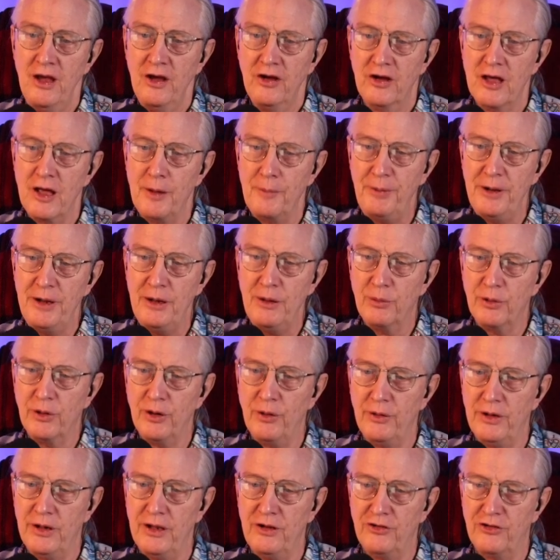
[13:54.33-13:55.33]
Company
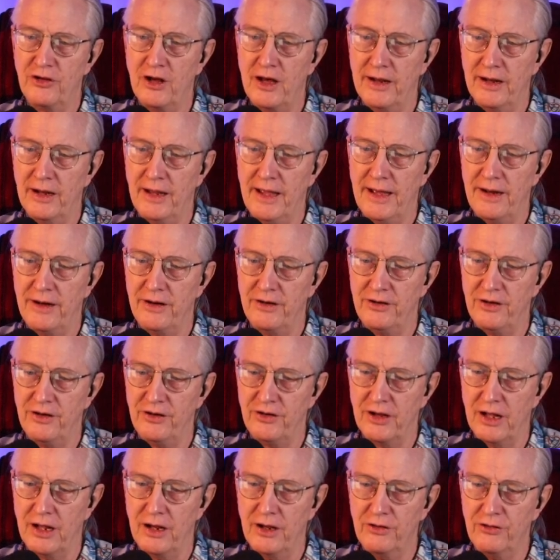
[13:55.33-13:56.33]
route is hot Atlanta to
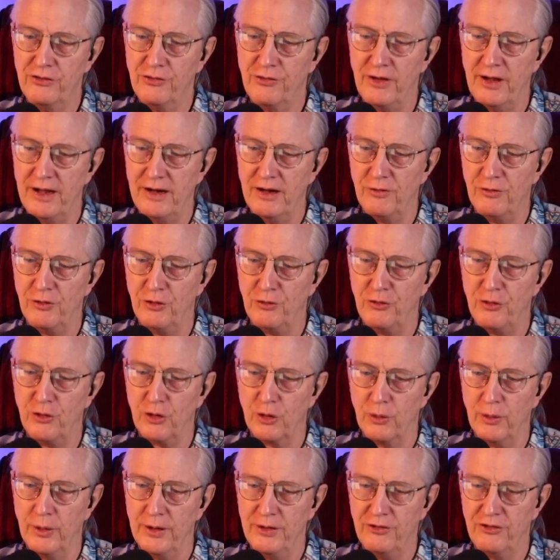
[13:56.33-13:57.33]
Dulles, flight level
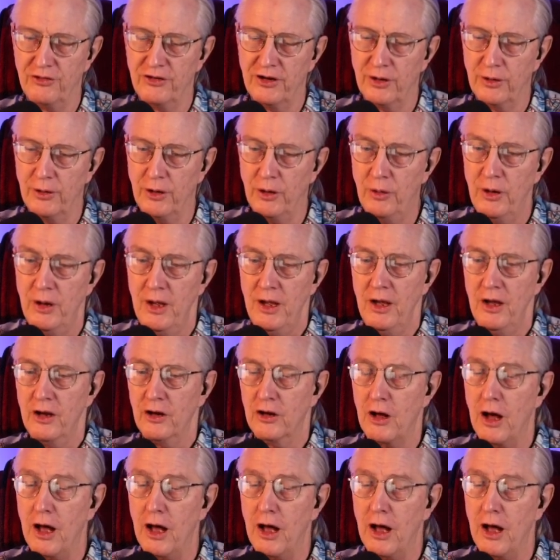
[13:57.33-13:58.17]
410.